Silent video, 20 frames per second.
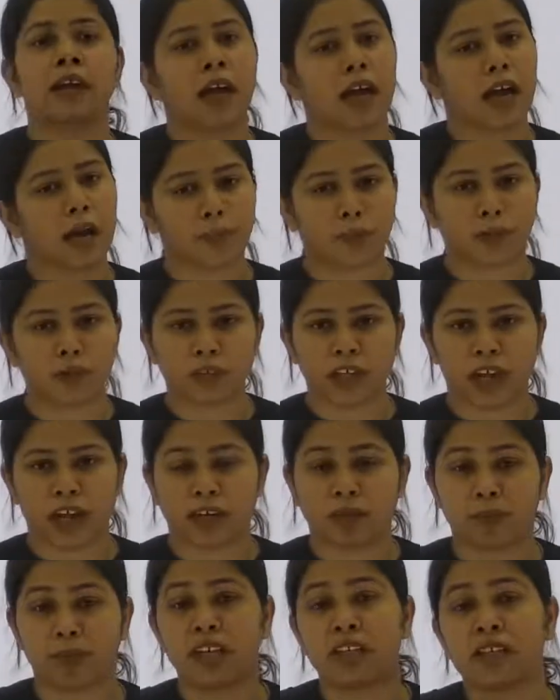up to that,
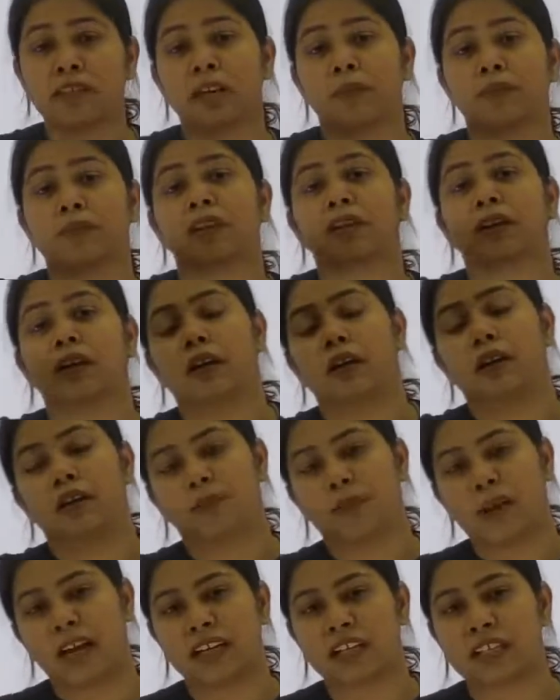but some
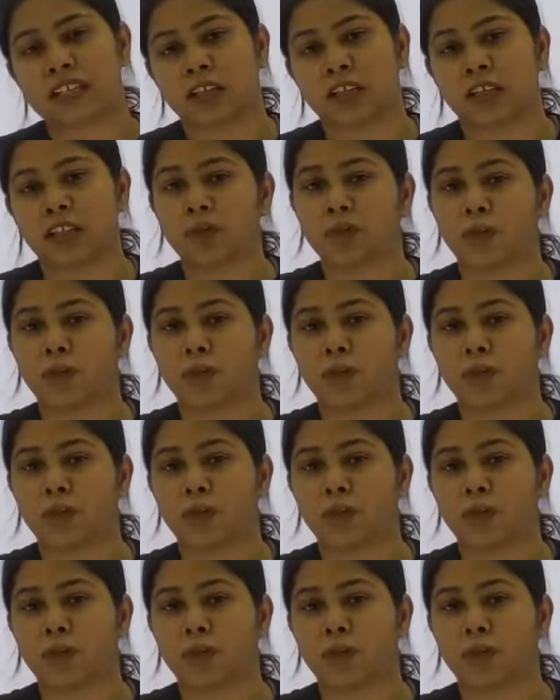at a certain